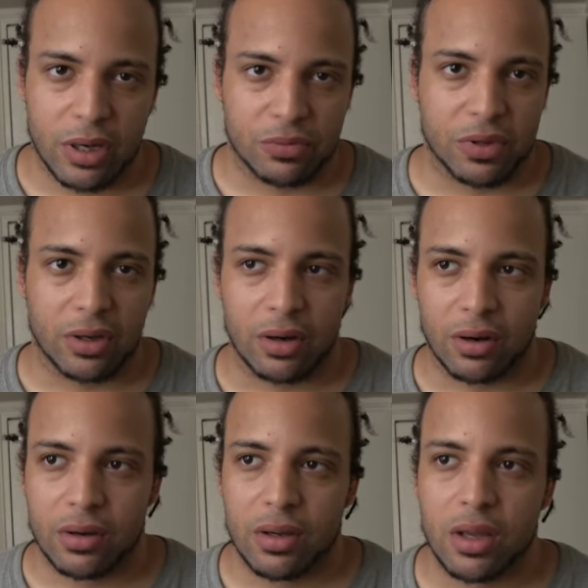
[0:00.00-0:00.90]
out
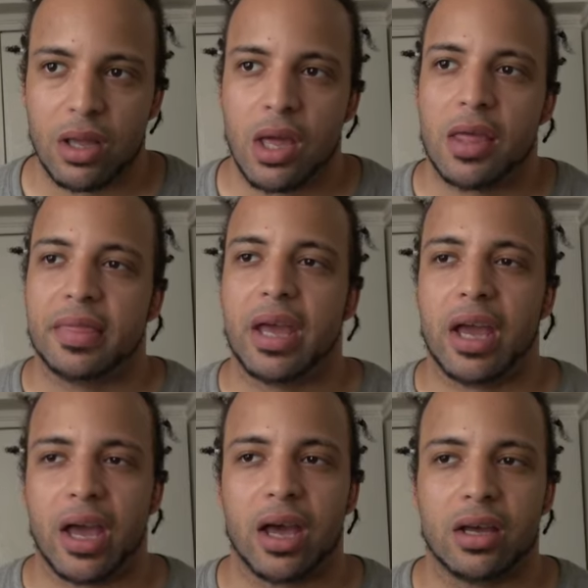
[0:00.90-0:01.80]
there that
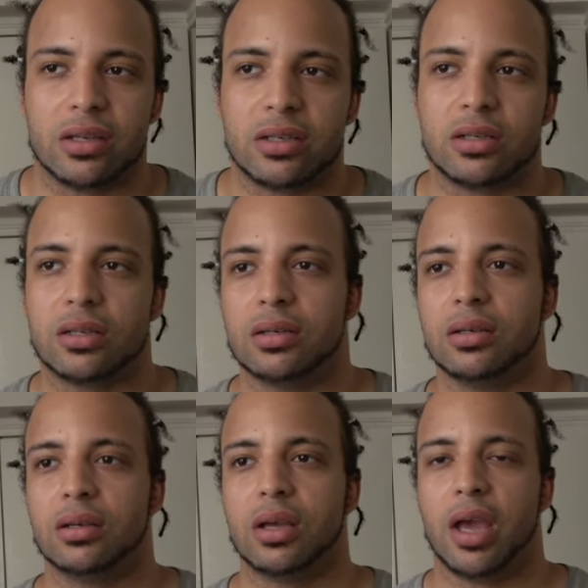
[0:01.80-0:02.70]
has
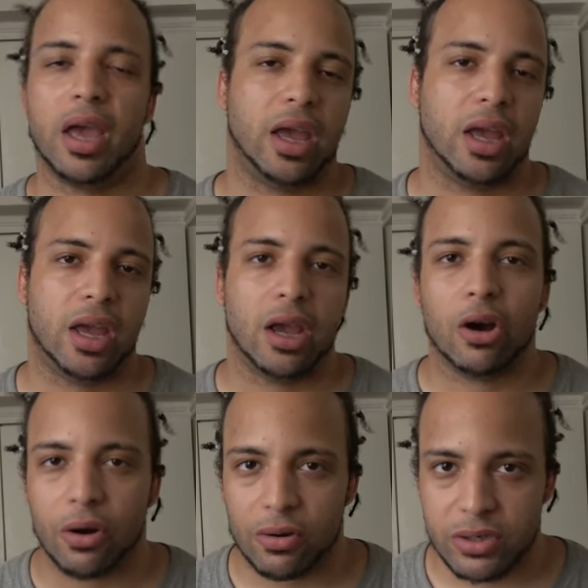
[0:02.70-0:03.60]
a
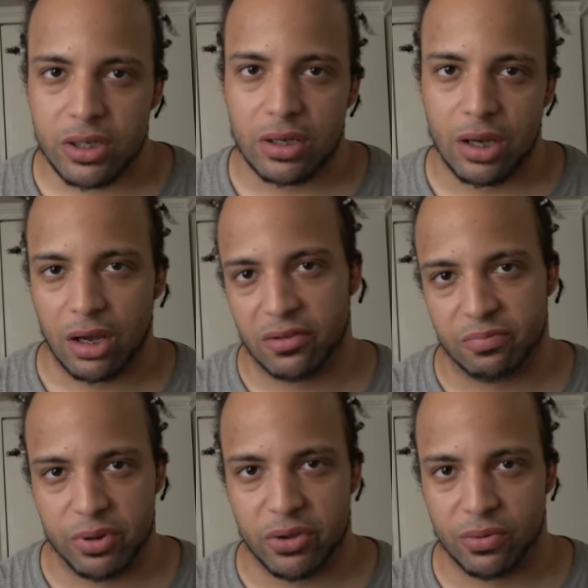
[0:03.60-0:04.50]
heart of
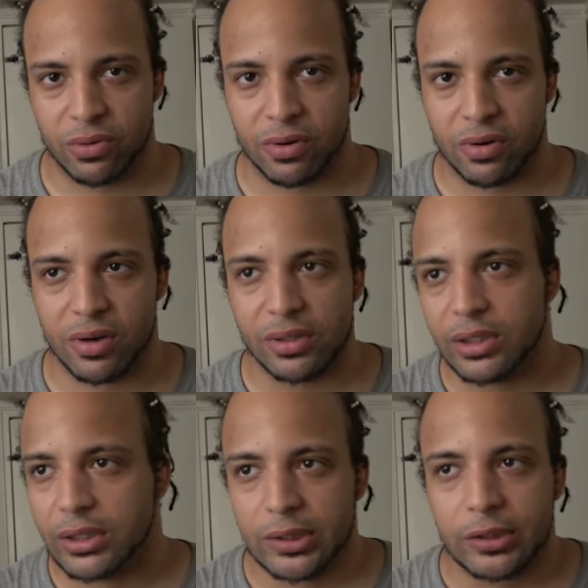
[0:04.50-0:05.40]
pure
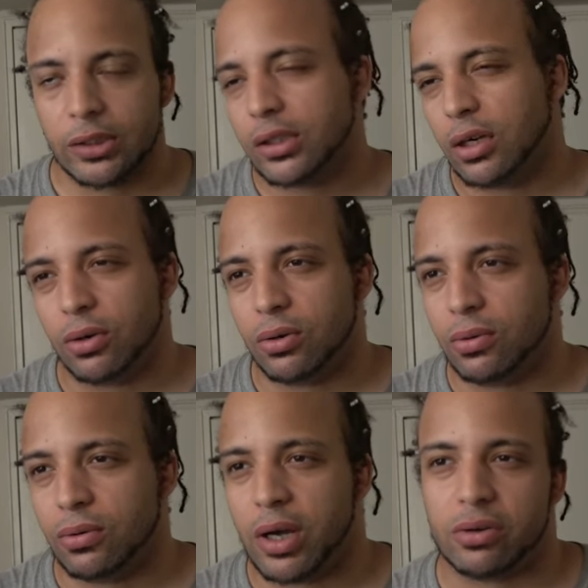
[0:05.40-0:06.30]

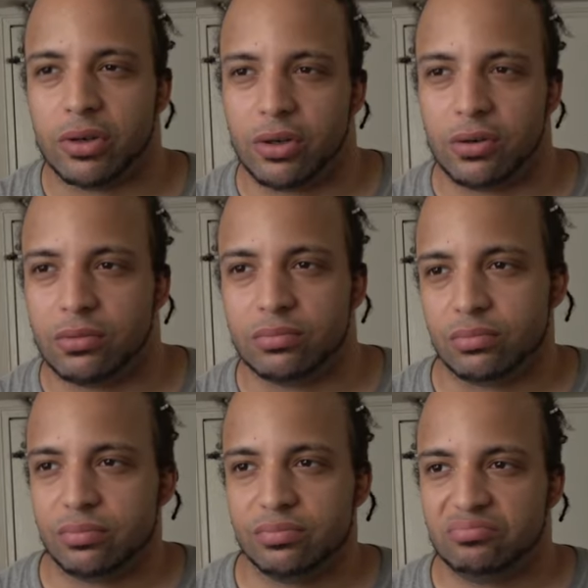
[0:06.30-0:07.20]
oh, I don't know,
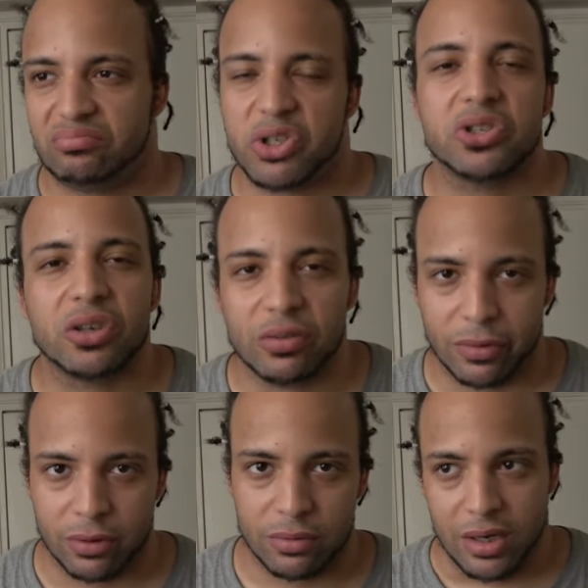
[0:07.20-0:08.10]

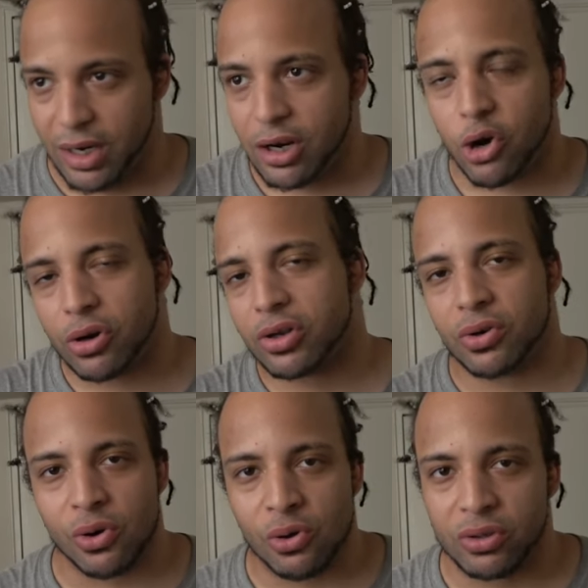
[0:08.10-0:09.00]
silver. Not a heart of
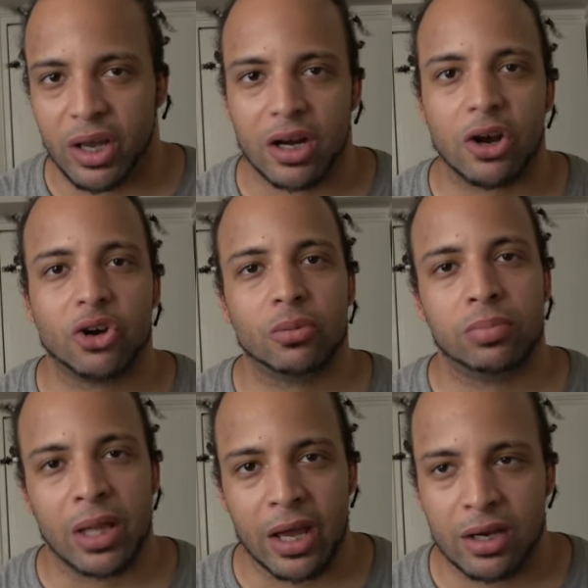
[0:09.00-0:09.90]
gold, not a heart
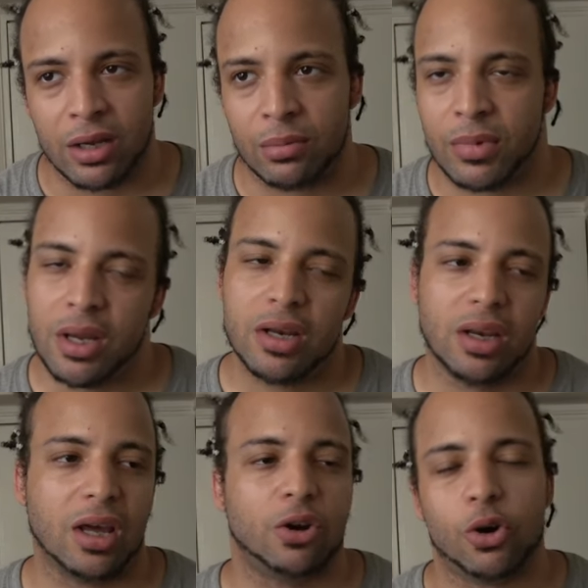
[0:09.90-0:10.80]
of platinum,
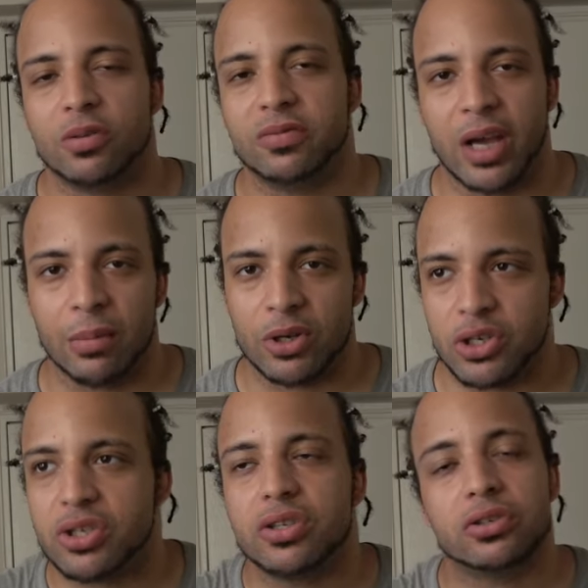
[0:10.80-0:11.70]
not a heart of diamond,
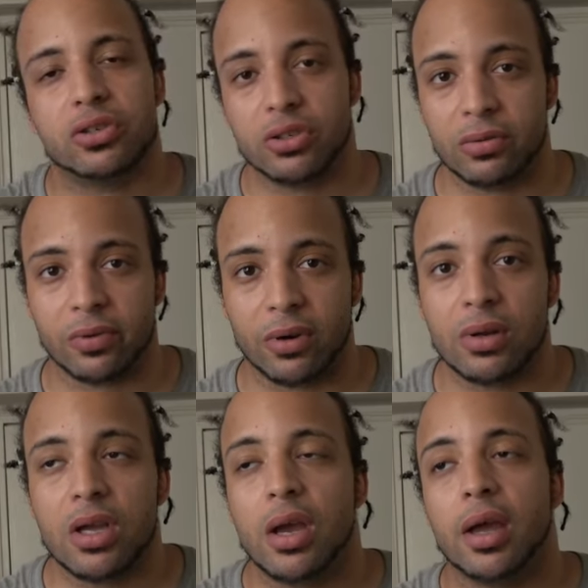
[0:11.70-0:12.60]
just silver.
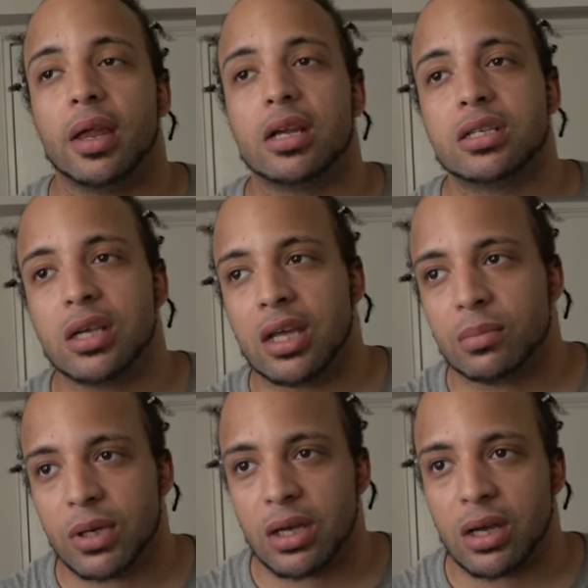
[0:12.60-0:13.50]
And I say
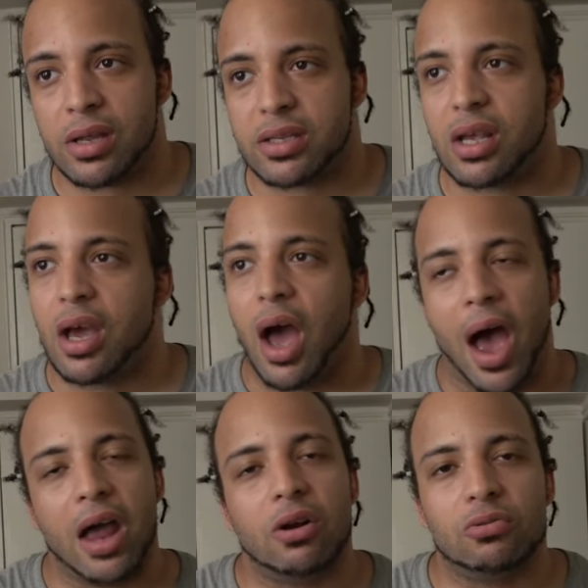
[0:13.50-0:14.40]
that because
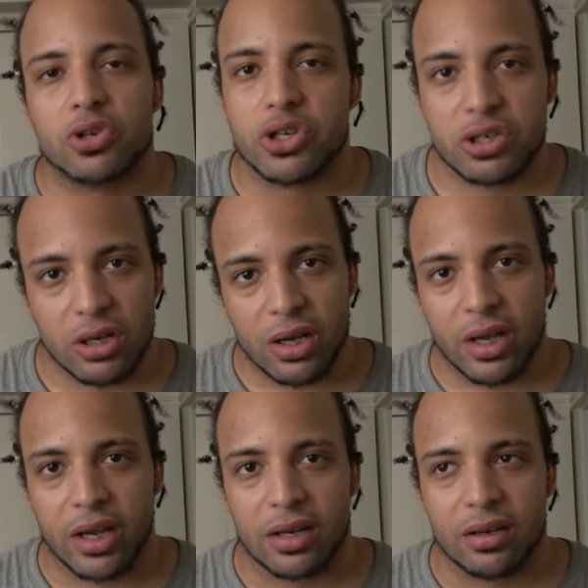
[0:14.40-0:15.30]
I don't
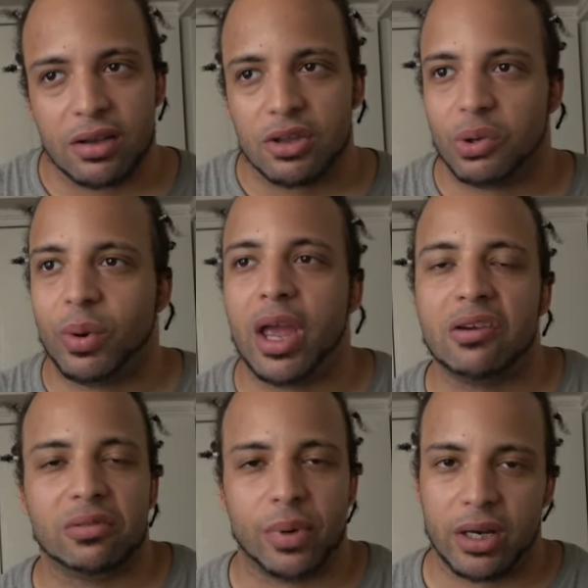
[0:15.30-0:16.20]
shine the way
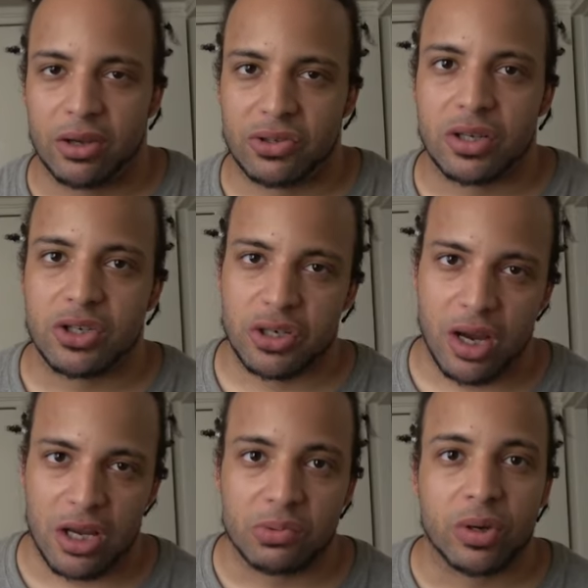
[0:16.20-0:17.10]
everybody else
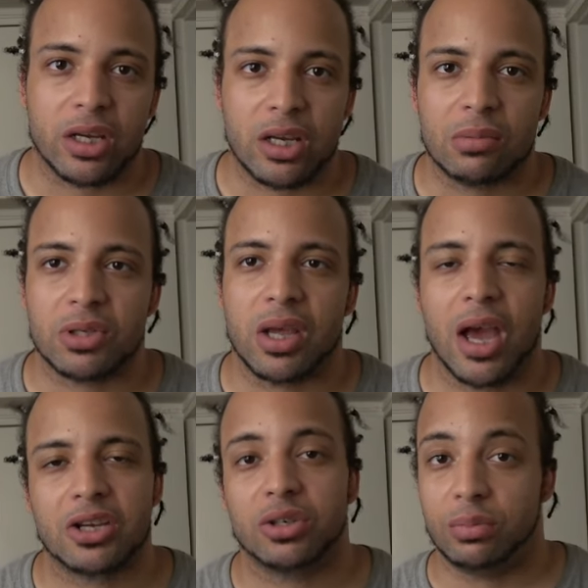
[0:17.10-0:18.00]
shines when it comes to
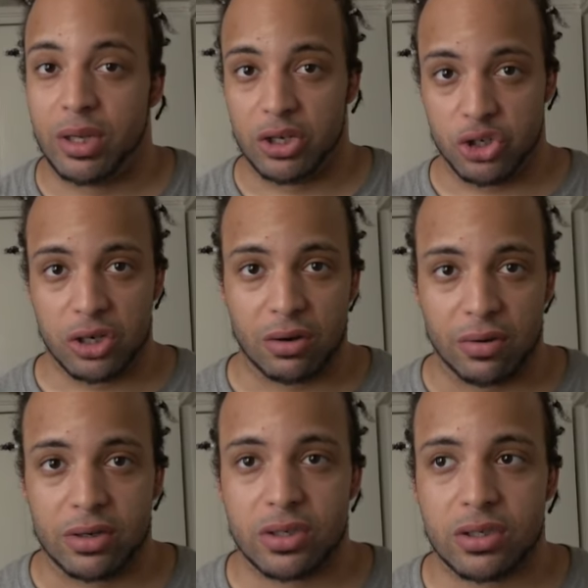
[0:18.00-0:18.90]
actually being
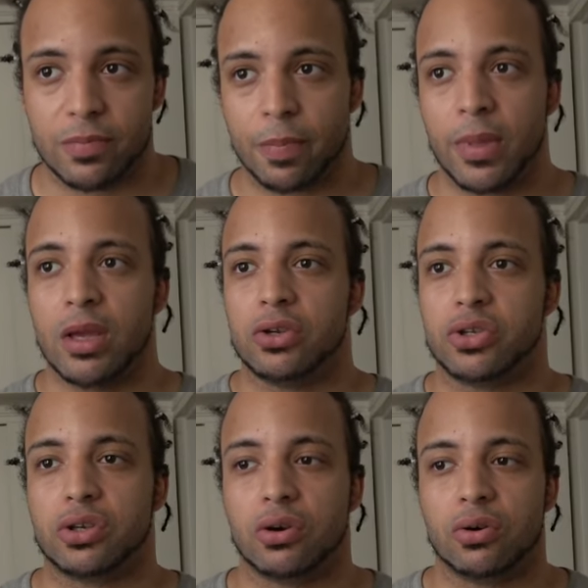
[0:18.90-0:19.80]
generous.
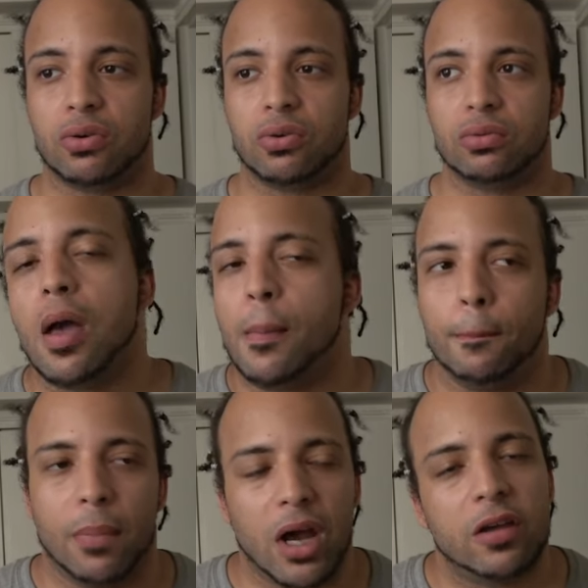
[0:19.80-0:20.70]
So
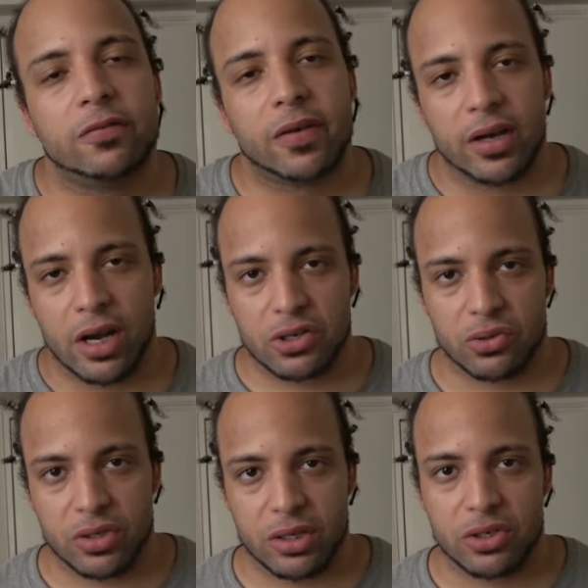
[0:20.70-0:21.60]
my
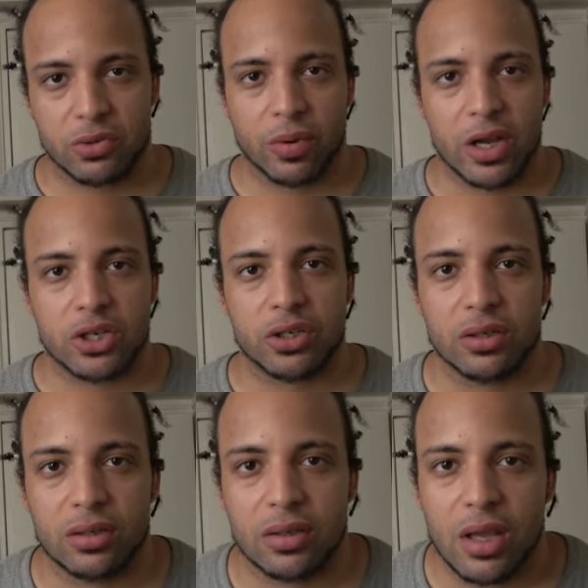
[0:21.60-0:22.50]
financial
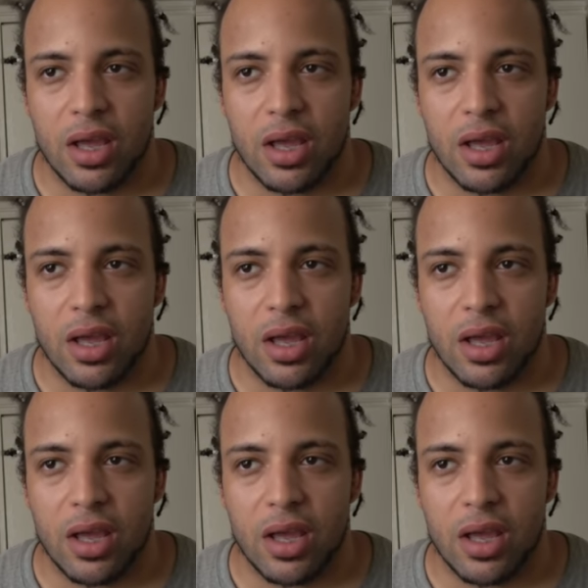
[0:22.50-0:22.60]
situation,